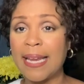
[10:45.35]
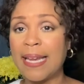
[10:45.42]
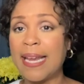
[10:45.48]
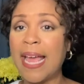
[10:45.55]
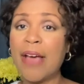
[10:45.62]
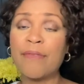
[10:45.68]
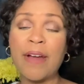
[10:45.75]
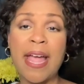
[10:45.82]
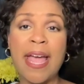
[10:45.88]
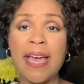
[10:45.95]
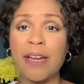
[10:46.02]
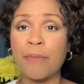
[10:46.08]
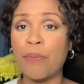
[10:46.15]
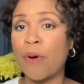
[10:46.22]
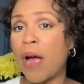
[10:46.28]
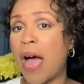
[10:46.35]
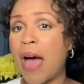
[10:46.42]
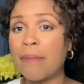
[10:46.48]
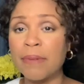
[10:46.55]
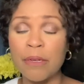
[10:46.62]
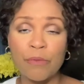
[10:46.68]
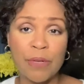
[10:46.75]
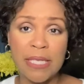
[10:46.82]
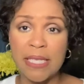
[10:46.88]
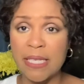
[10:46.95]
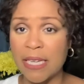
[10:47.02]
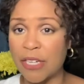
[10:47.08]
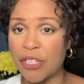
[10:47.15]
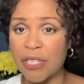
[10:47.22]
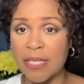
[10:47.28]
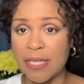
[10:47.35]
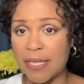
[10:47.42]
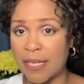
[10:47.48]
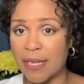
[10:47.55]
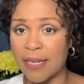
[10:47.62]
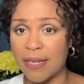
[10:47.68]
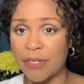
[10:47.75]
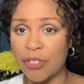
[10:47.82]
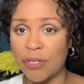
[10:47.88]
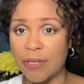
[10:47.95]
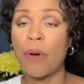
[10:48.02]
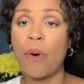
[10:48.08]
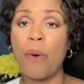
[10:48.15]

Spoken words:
never had a problem with such and such.